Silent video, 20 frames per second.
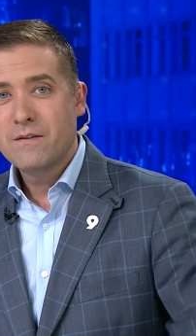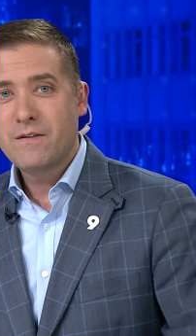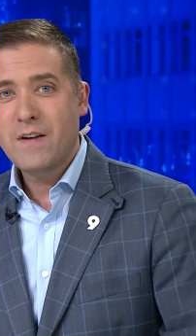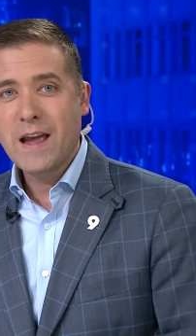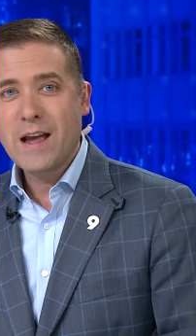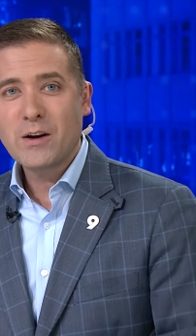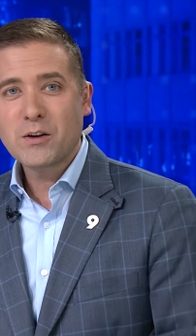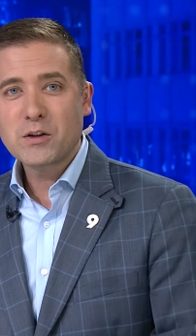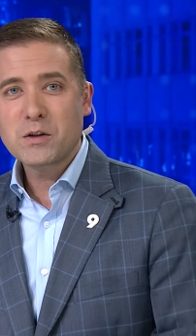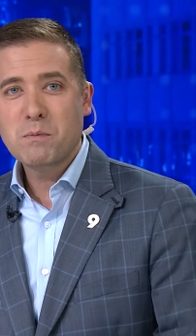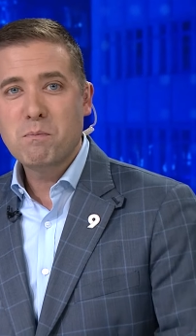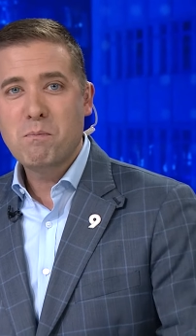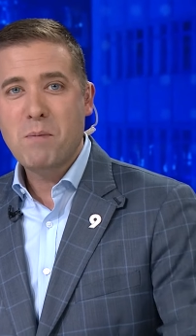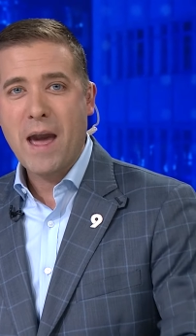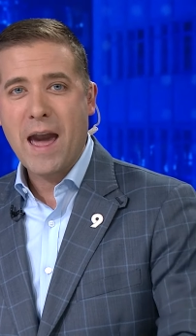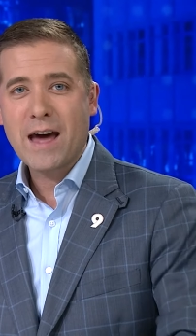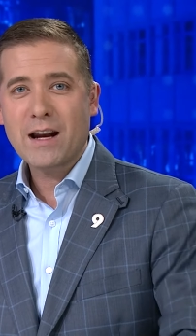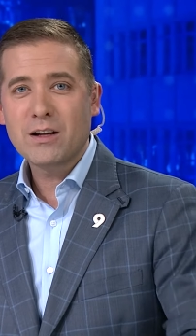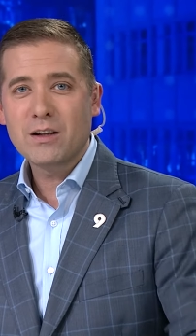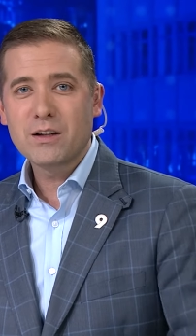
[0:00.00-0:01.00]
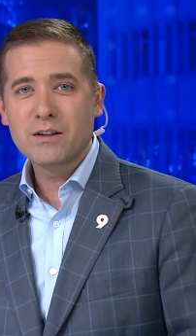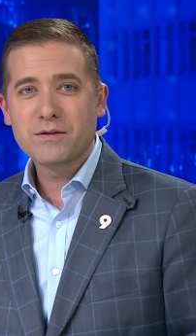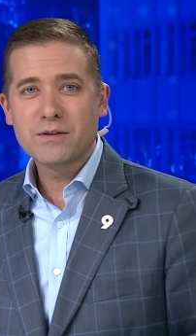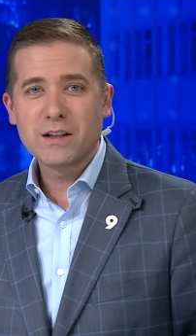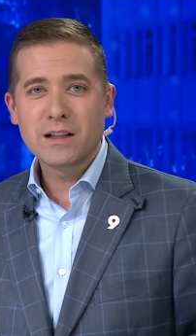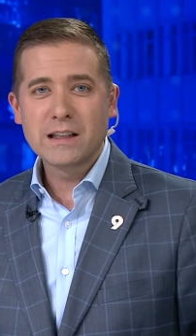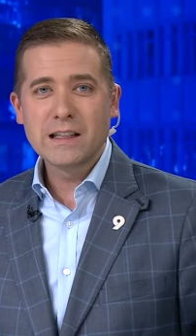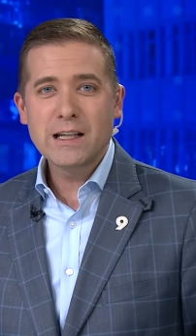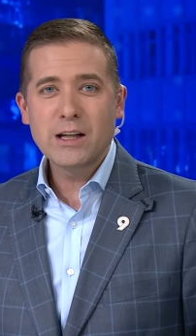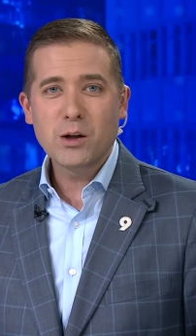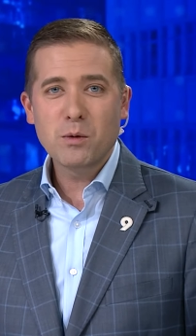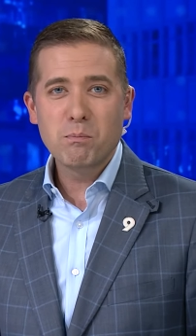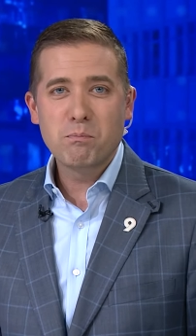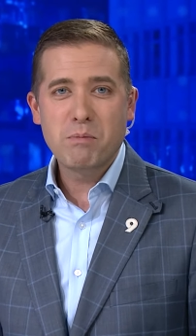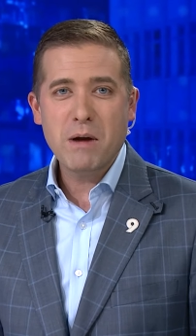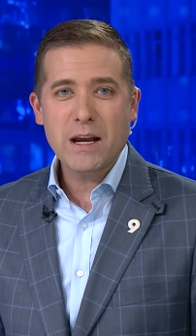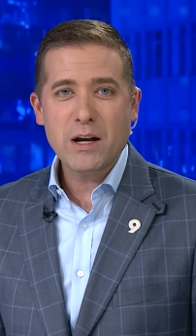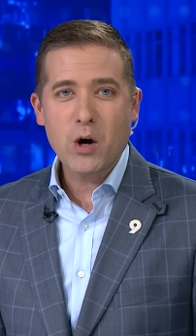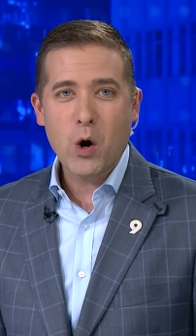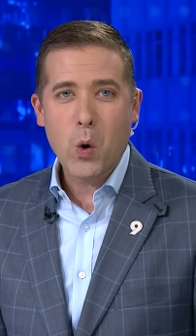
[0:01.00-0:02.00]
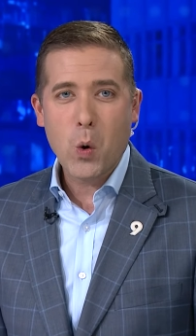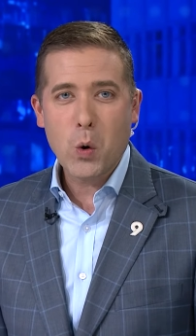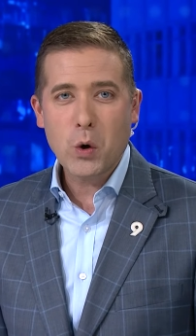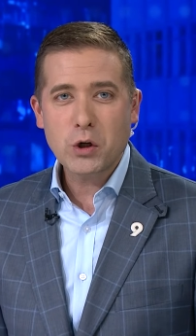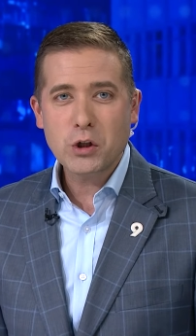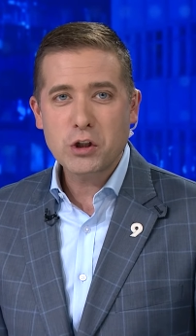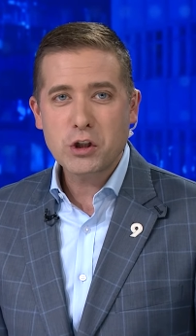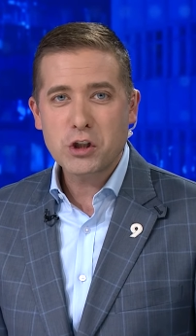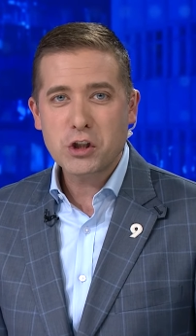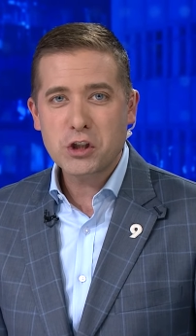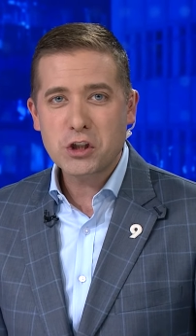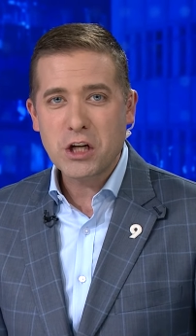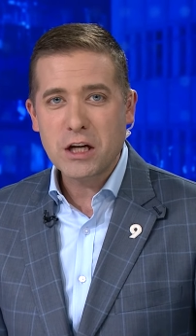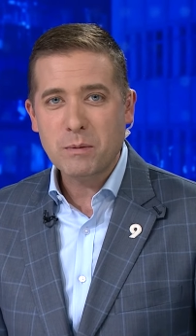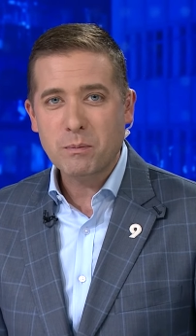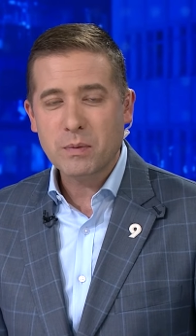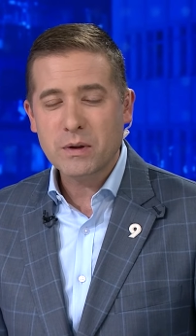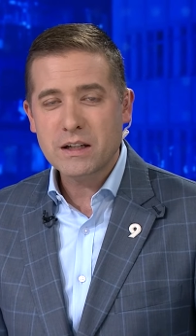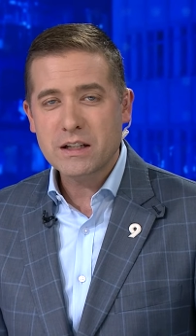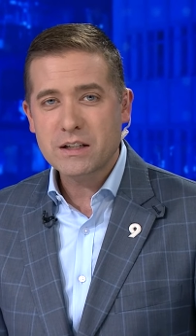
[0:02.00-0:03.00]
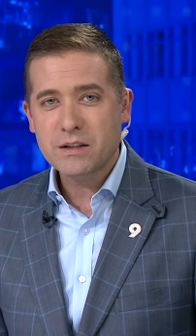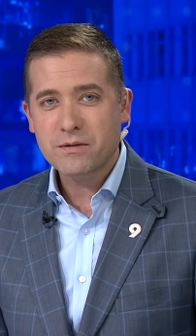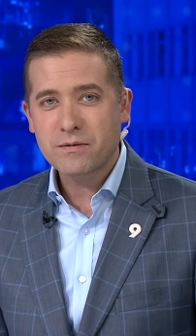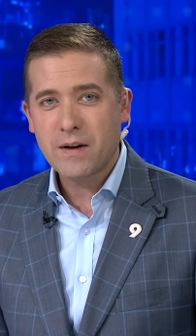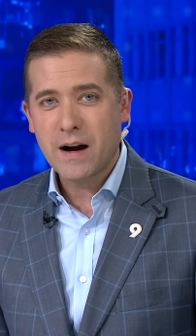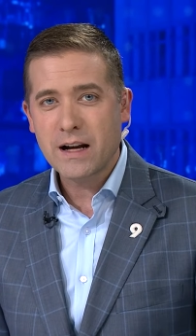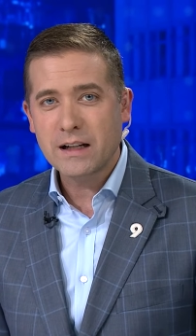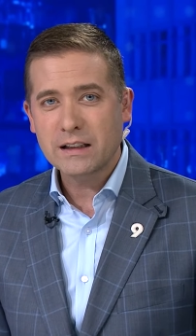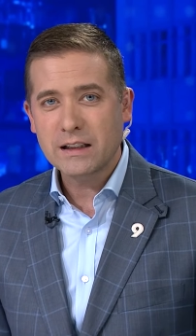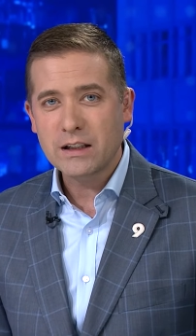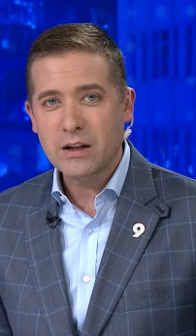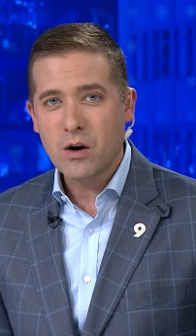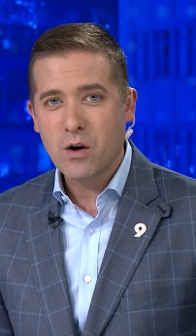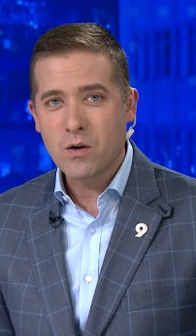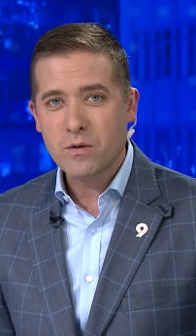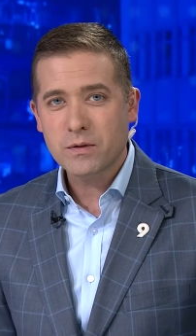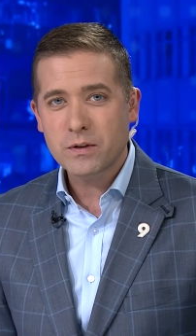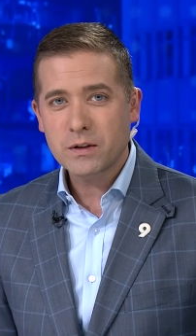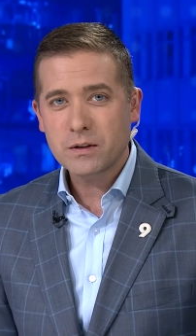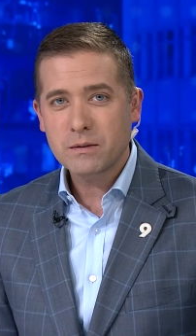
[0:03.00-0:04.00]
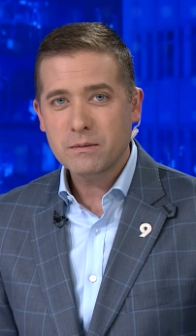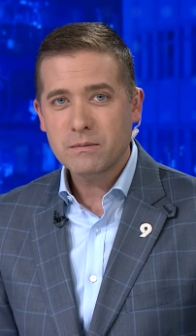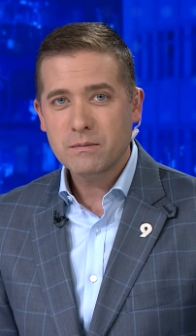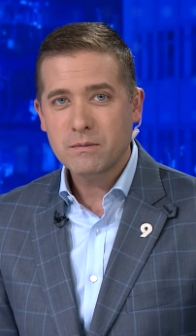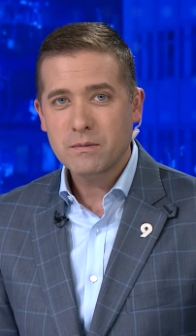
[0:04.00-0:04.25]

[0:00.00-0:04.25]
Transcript: Vail's battle of the little bighorn sheep is finally over.